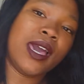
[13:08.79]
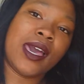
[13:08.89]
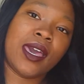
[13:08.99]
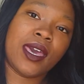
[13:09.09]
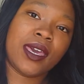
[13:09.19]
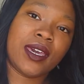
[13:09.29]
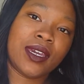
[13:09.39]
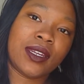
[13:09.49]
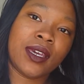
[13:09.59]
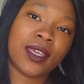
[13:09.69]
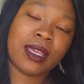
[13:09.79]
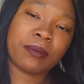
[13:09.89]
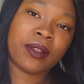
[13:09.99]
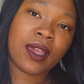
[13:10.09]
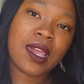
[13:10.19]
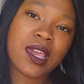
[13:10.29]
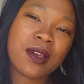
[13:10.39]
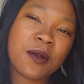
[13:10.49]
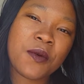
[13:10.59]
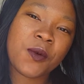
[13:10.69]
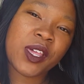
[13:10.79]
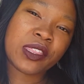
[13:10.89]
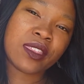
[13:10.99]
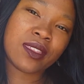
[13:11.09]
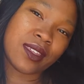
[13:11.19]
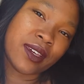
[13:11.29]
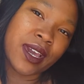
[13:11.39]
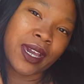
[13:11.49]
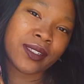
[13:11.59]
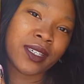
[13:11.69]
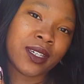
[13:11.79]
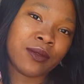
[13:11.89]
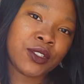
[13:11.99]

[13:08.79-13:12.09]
And again, playing with the idea of